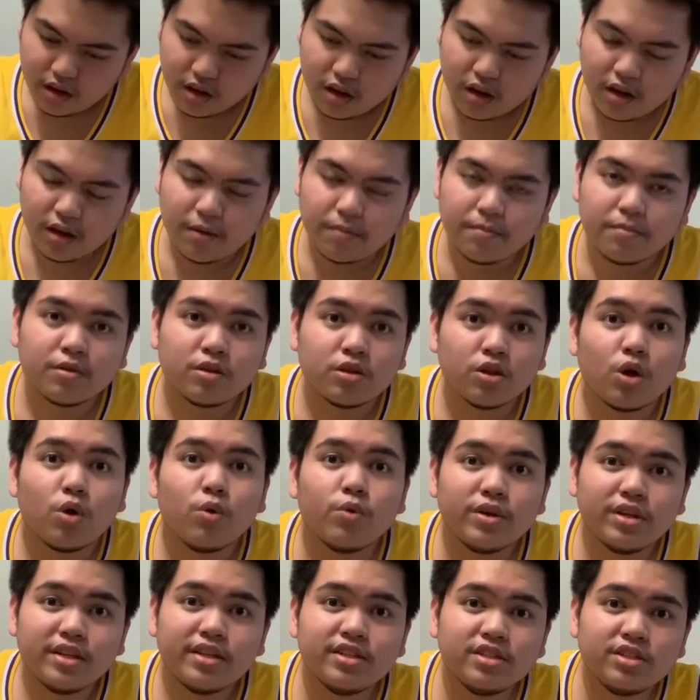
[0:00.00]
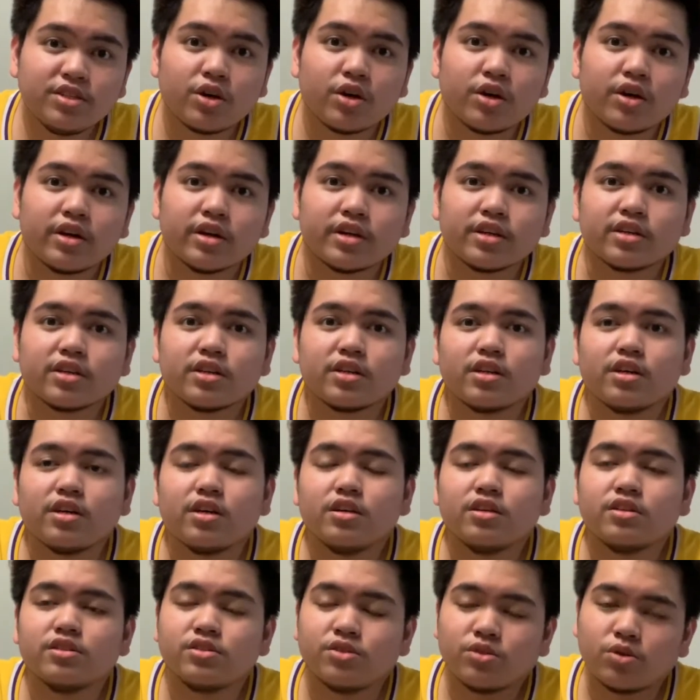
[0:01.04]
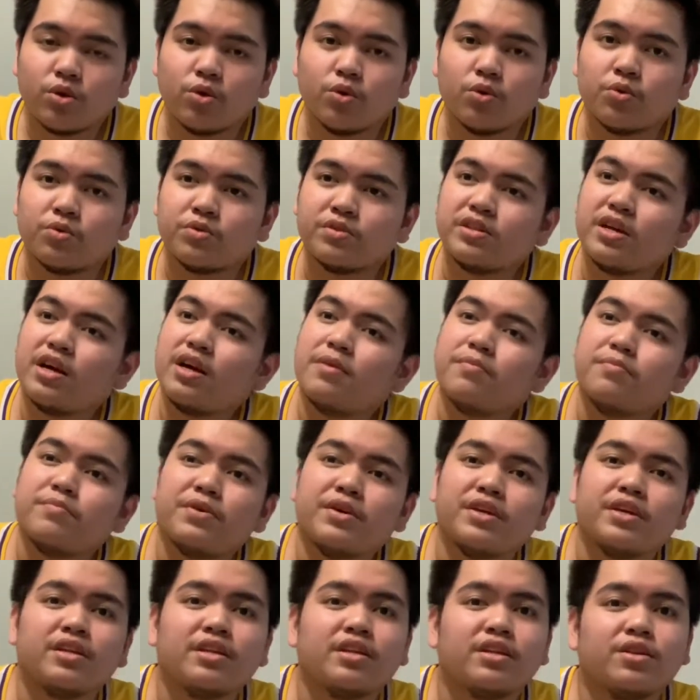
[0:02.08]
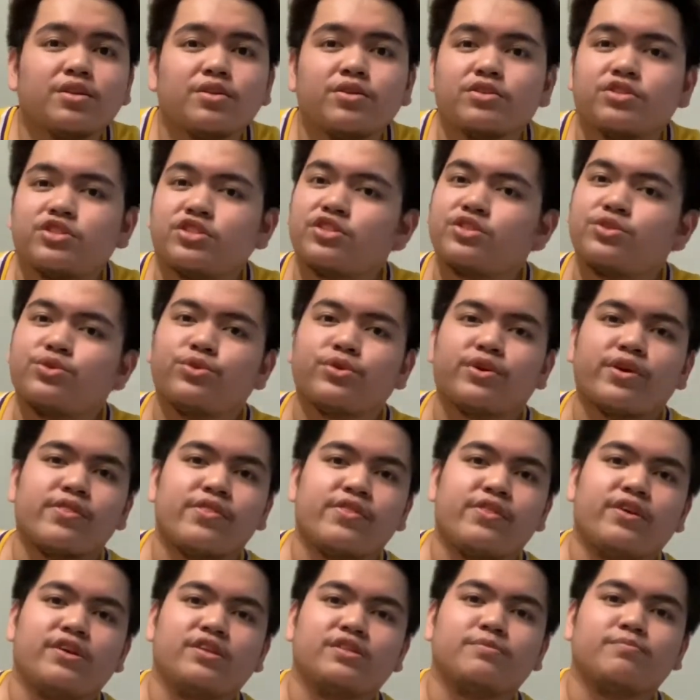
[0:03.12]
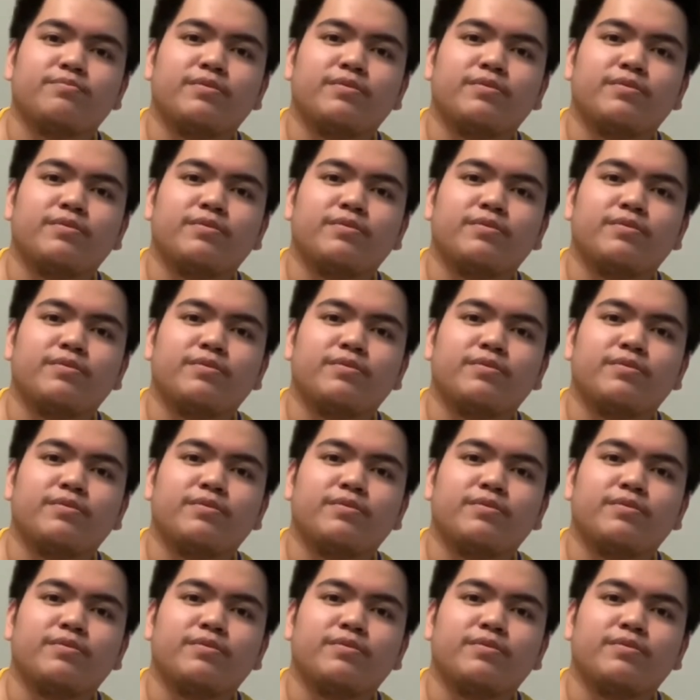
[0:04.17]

um, glow in the dark soles. I mean, look, just look at this,